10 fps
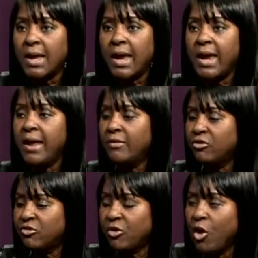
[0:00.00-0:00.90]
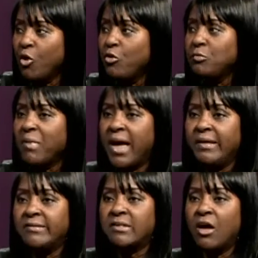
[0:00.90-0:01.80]
and sewed
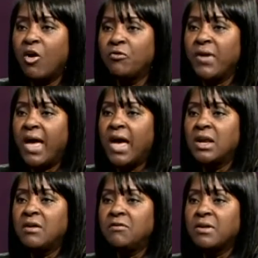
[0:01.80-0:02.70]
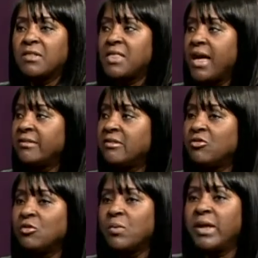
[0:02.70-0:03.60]
myself out of that
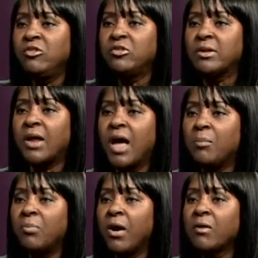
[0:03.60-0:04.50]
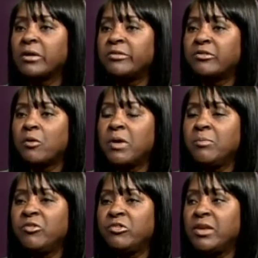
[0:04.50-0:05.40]
situation. I borrowed a sewing
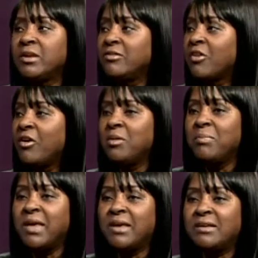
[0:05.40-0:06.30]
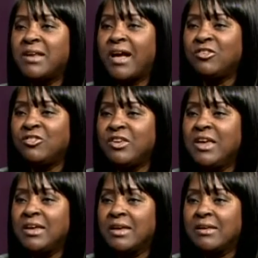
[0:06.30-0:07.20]
machine and started making
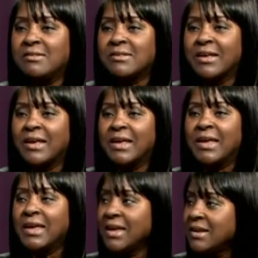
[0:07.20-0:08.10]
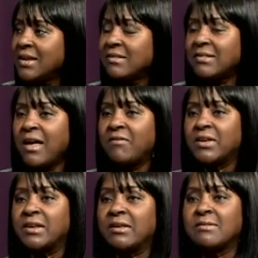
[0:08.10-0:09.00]
dashikis in the
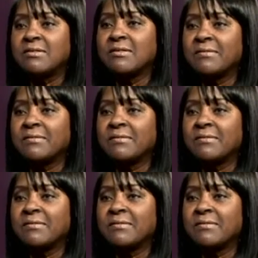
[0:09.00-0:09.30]
70s.